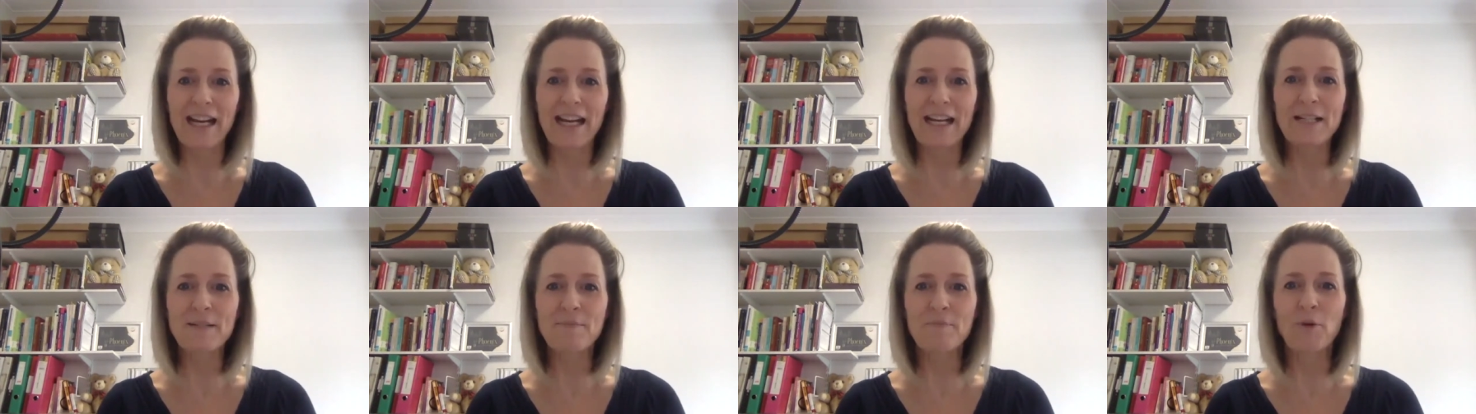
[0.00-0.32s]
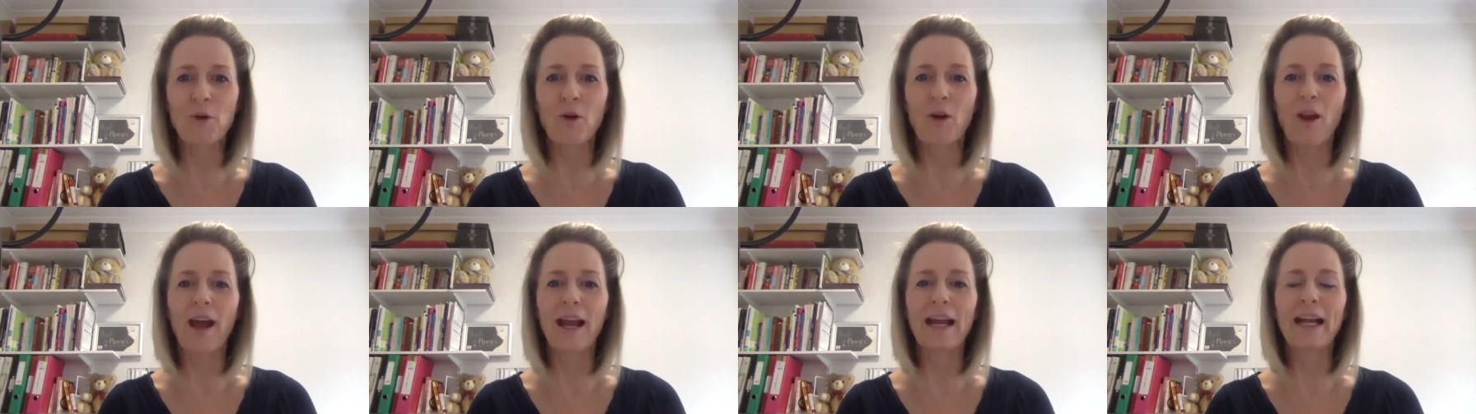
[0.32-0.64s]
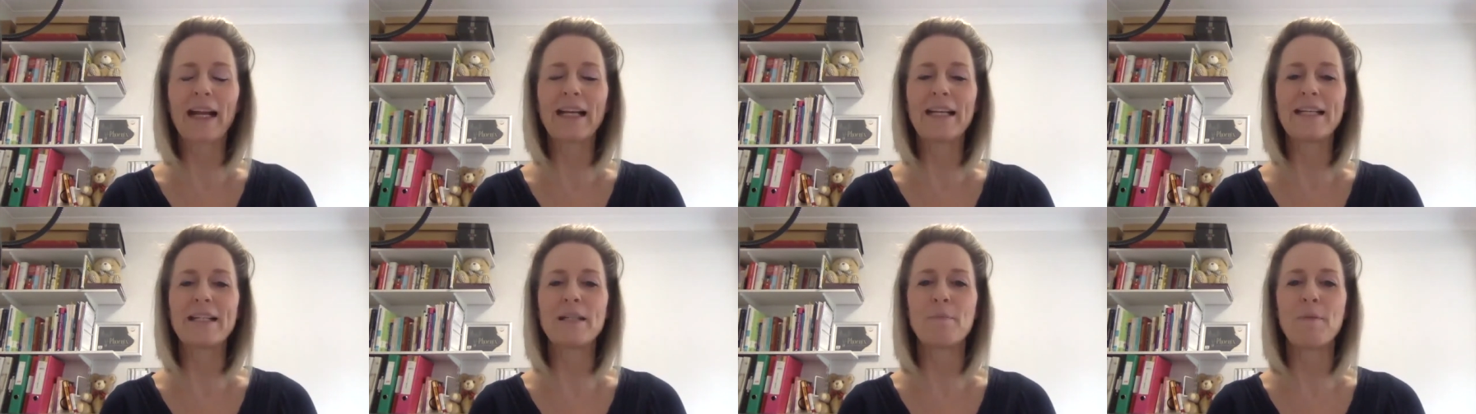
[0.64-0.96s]
it's more
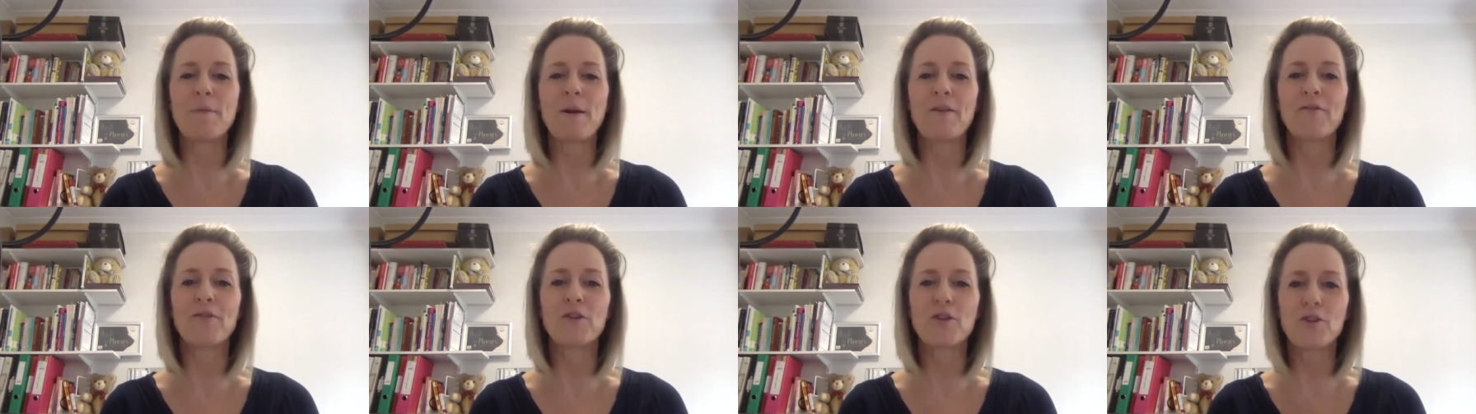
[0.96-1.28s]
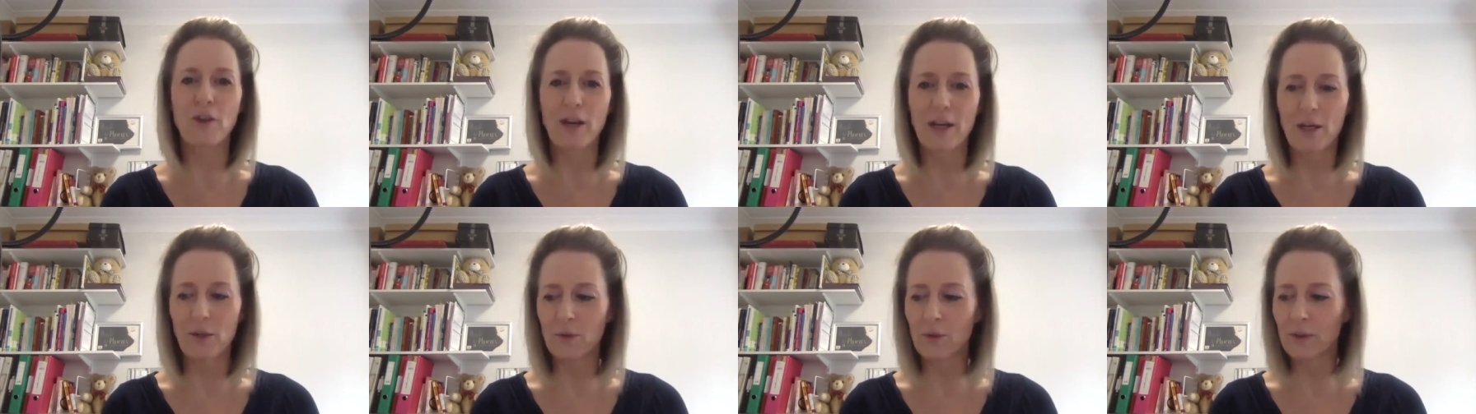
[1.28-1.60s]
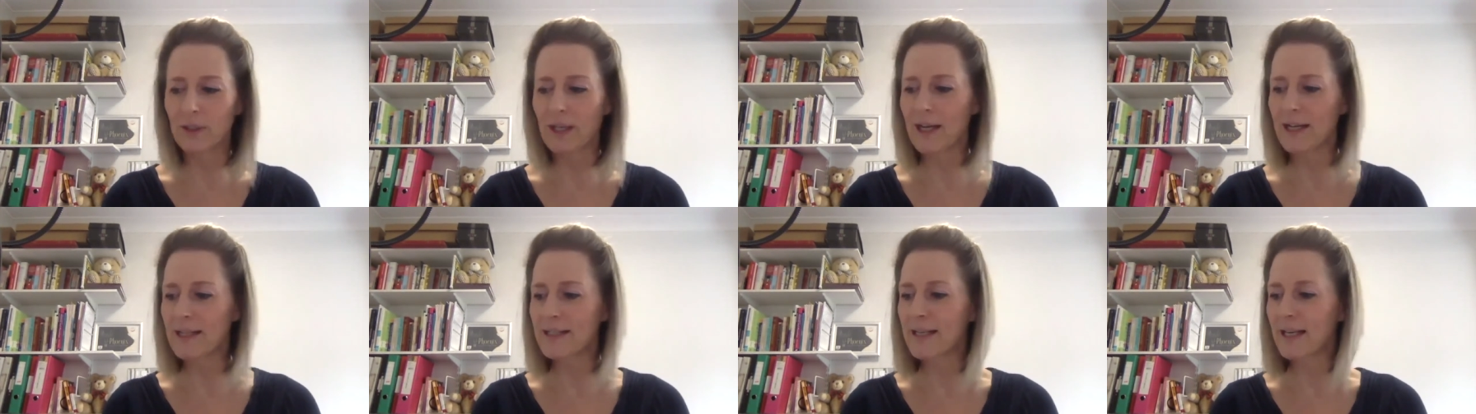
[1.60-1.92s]
likely to be for training
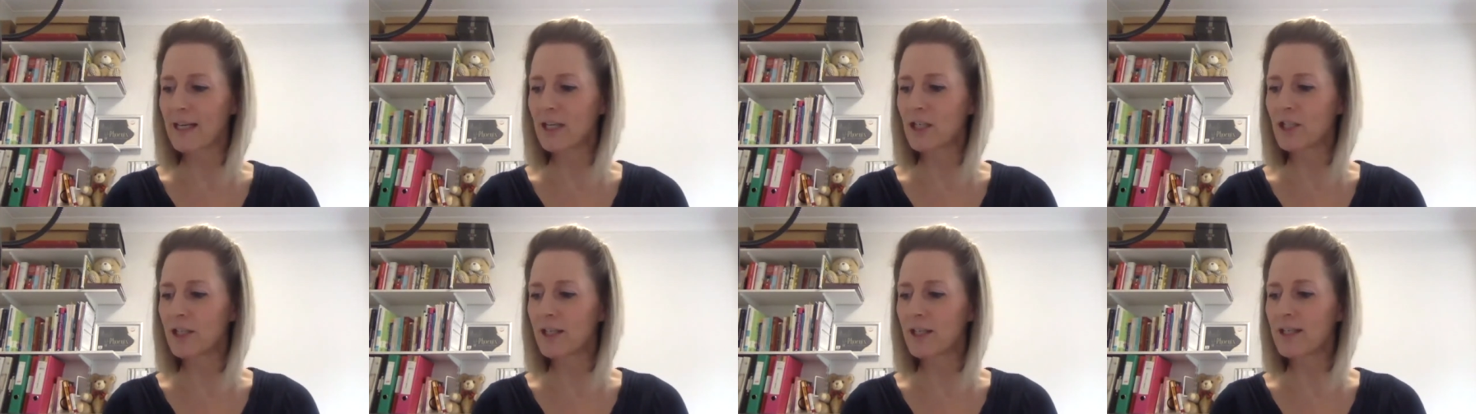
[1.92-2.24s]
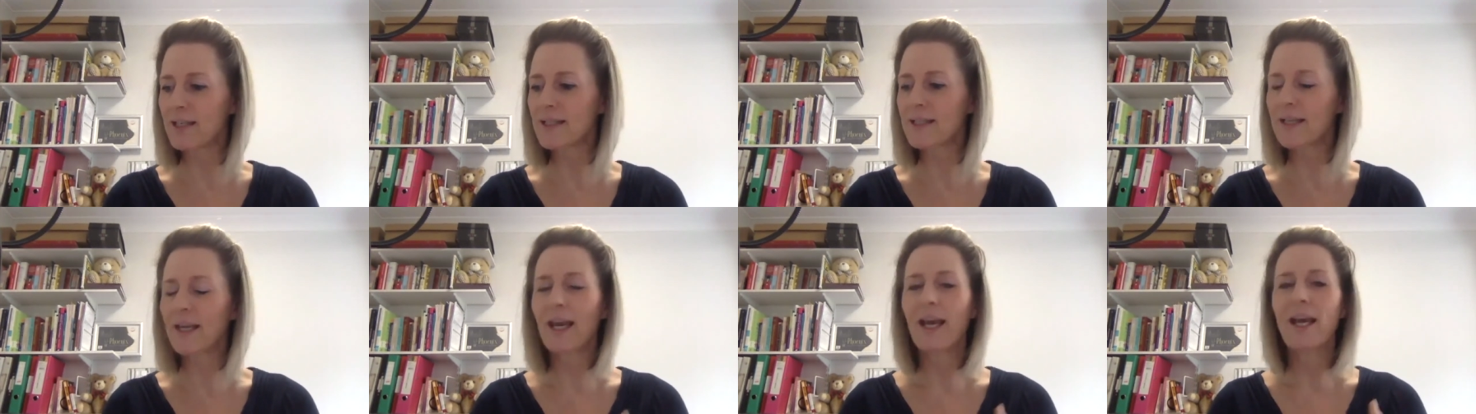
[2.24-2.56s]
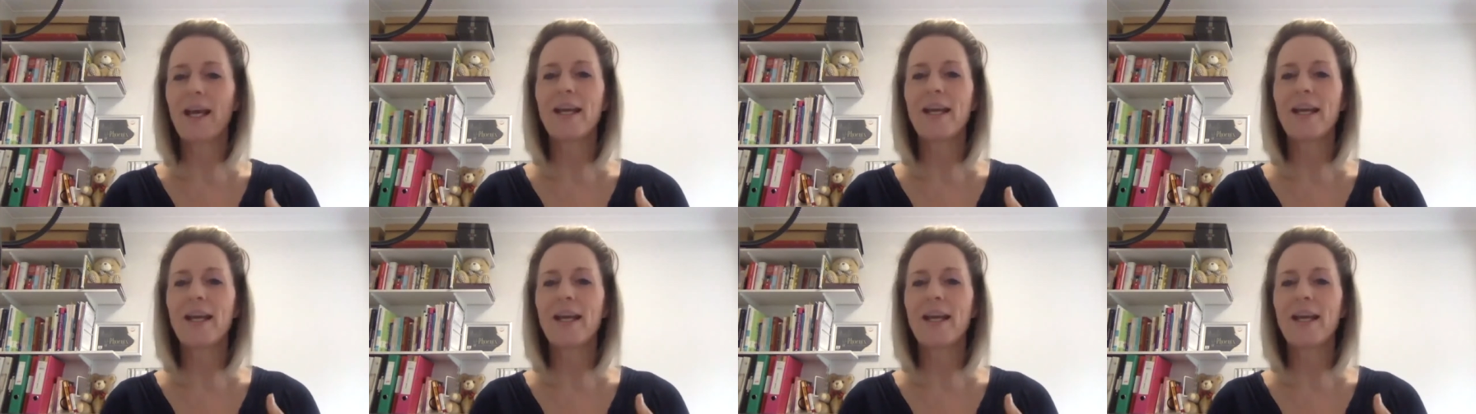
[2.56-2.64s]
organisations.